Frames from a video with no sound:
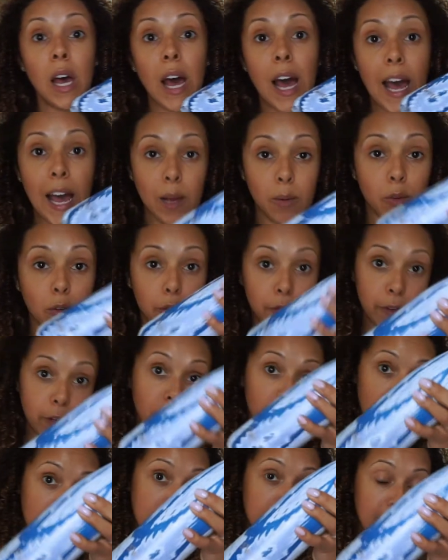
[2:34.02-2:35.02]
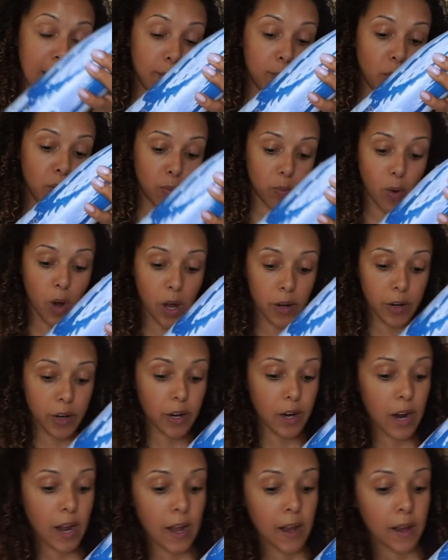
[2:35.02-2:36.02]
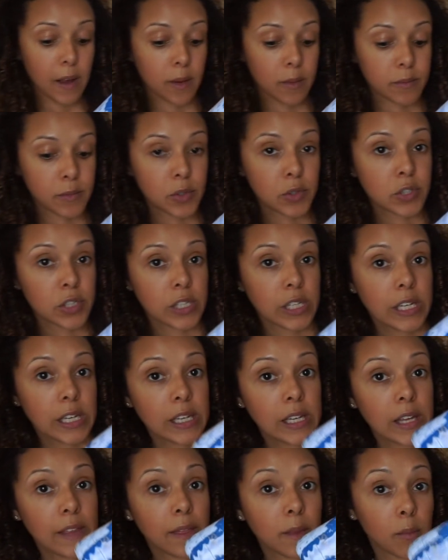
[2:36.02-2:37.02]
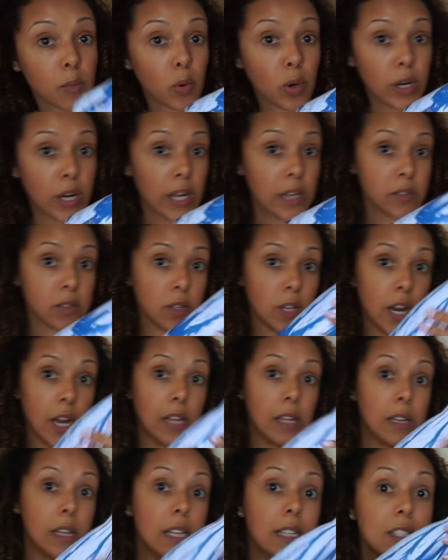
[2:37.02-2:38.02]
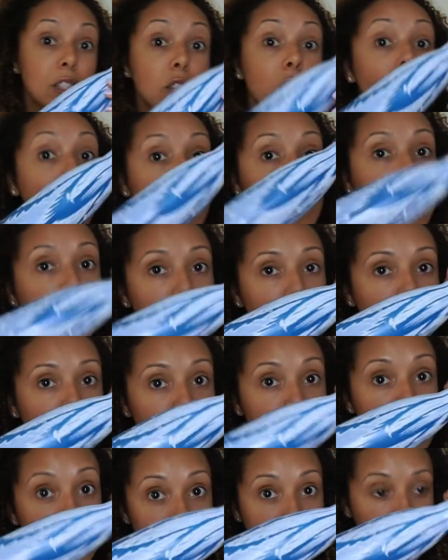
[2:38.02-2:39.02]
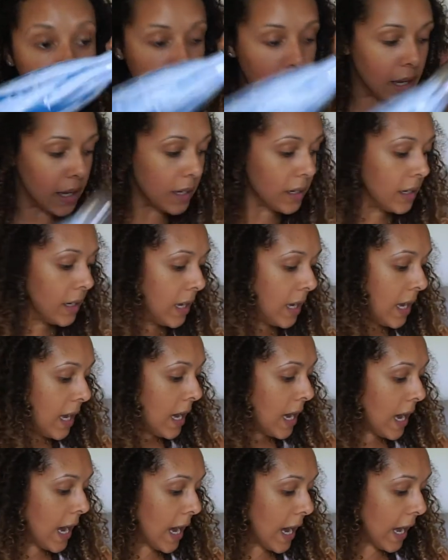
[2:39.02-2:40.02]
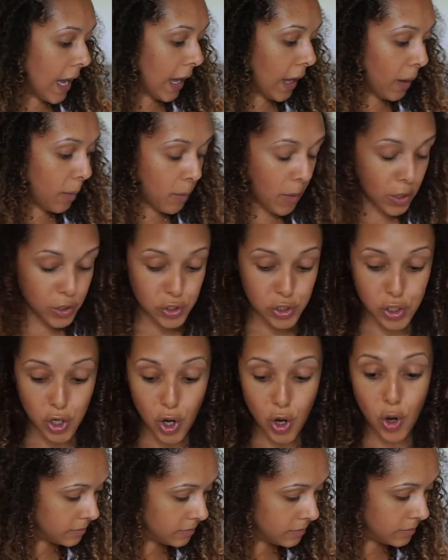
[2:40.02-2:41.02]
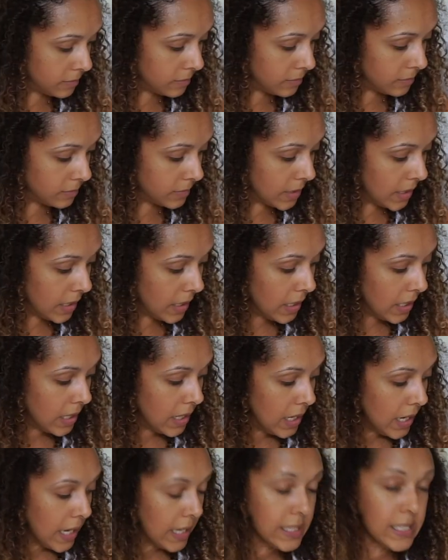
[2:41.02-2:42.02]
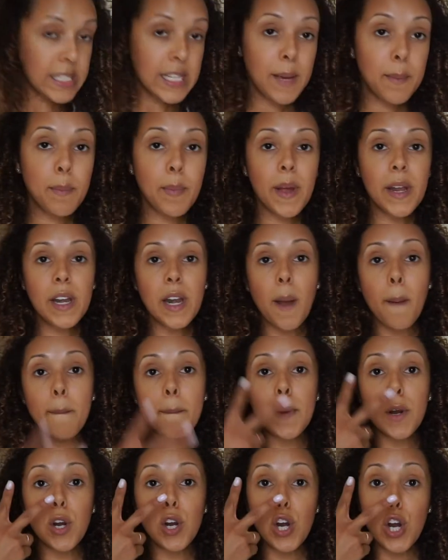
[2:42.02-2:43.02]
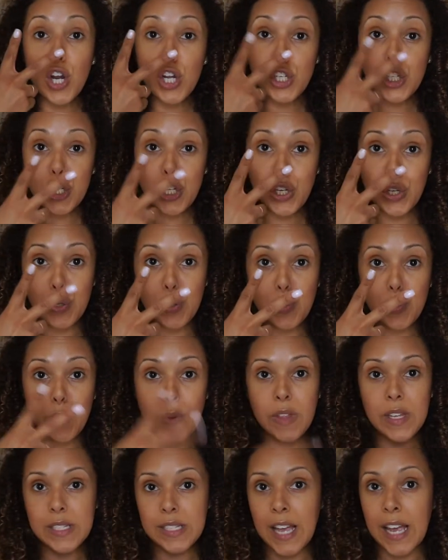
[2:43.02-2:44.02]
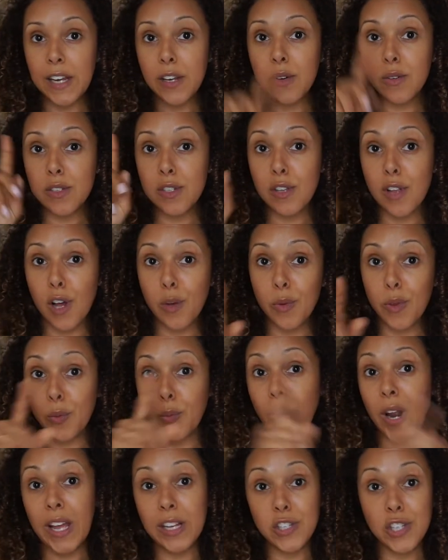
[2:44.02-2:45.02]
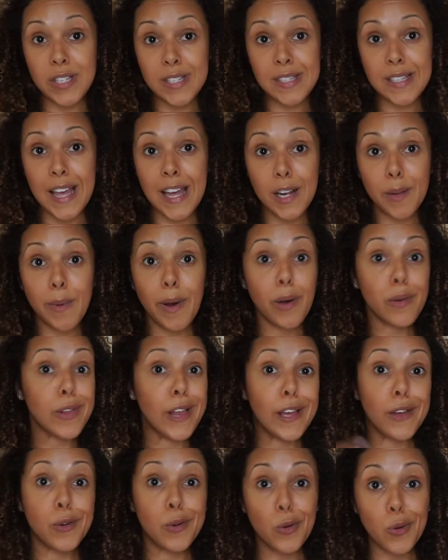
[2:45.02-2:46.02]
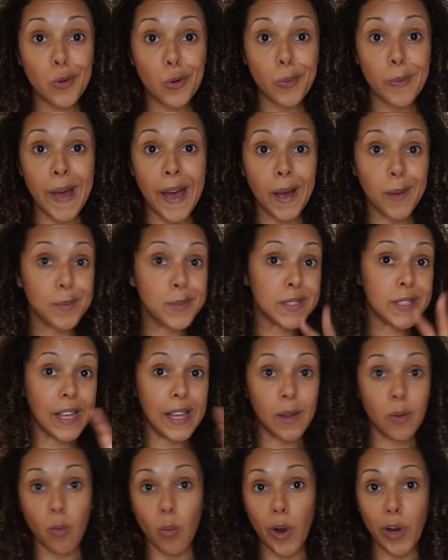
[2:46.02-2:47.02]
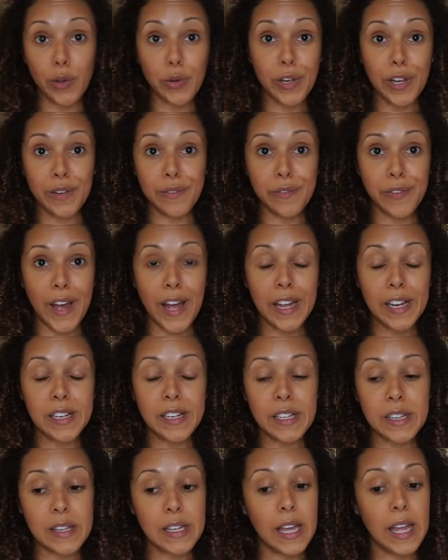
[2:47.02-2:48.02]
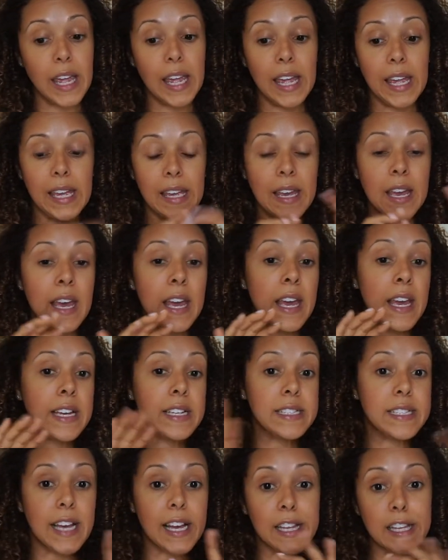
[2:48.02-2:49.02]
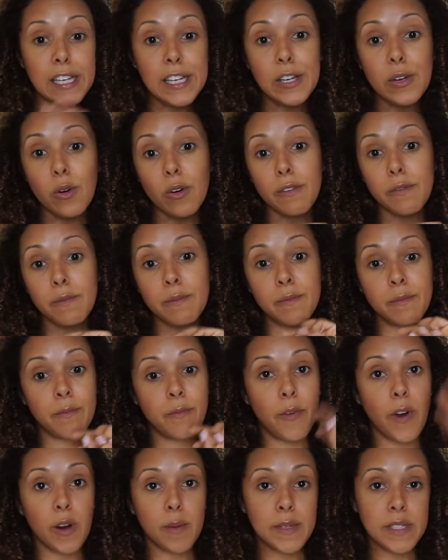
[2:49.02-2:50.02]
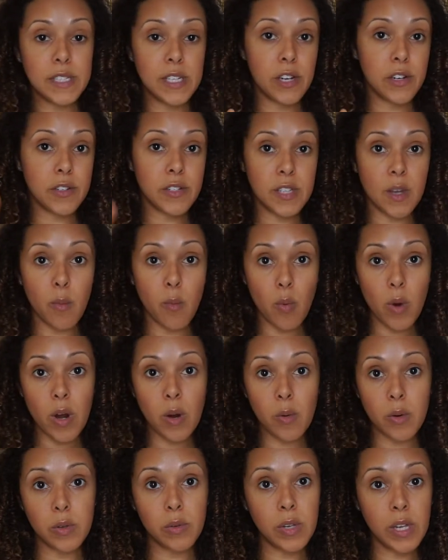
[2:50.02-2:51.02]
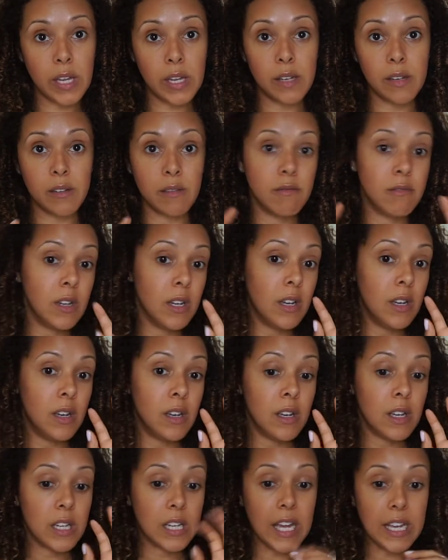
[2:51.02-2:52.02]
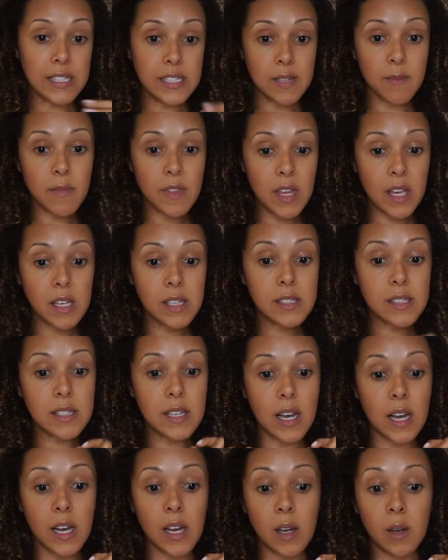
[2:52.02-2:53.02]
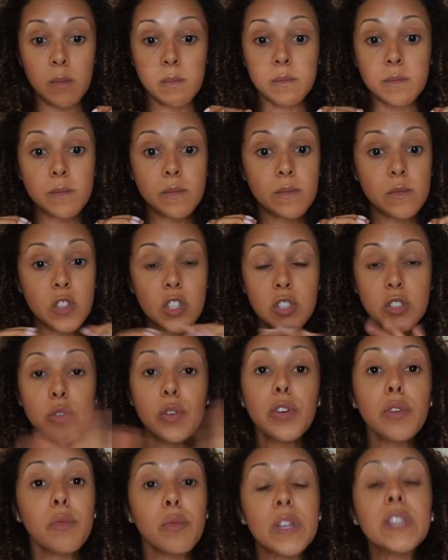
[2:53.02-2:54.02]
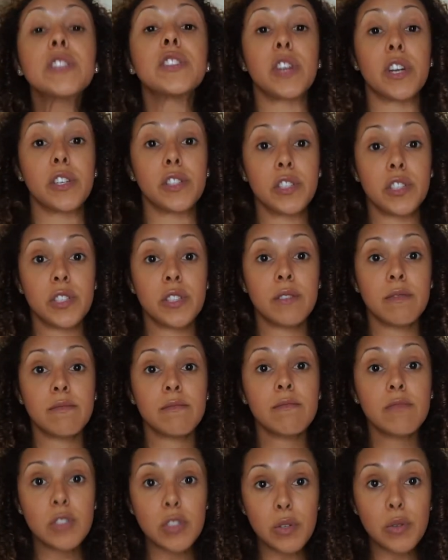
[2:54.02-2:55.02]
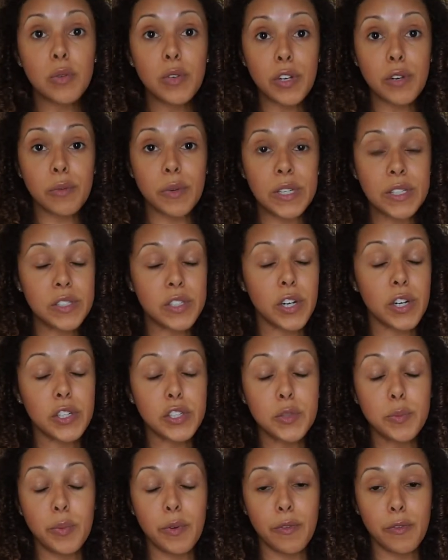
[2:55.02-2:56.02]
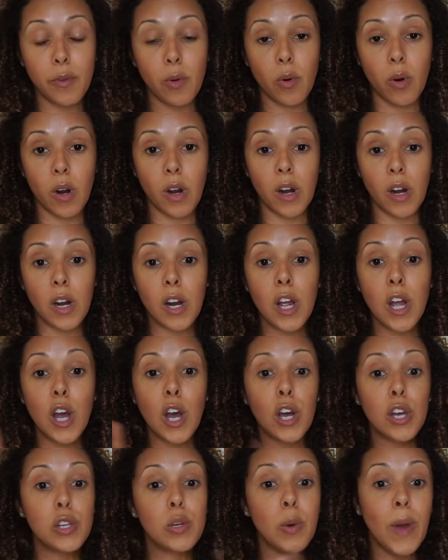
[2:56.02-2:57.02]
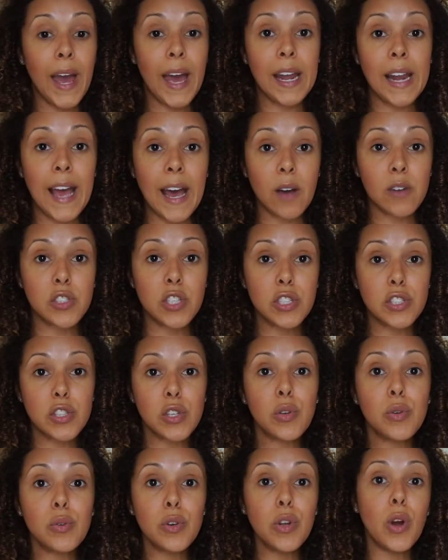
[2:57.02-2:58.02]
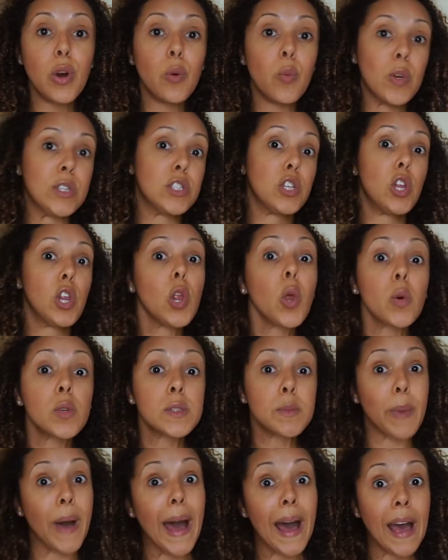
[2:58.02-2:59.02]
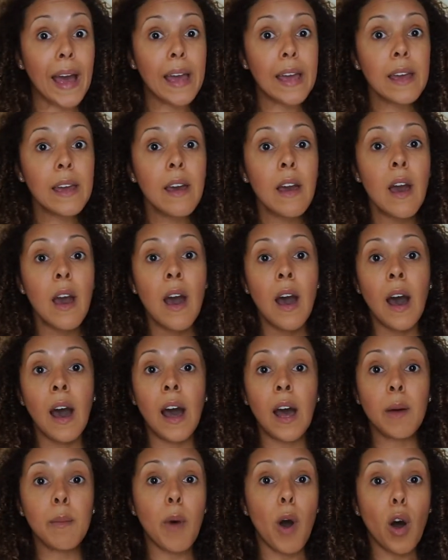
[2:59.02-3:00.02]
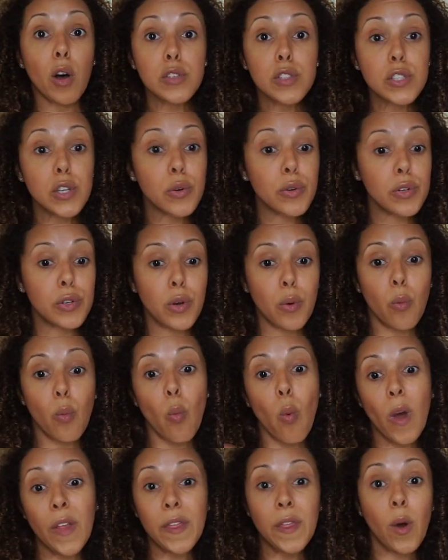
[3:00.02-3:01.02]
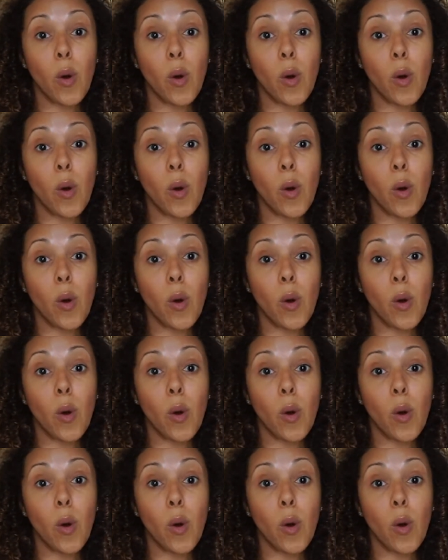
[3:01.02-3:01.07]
I will fill this up with water usually in the morning so that I at least know that I'm getting something. So tip number 2, this kind of goes along with what I just said about like Google Maps, like where you can find a deli or pharmacy or somewhere where you can get some things. Just do your research. Do your research before you head out, just so you know what's close by. Also, what the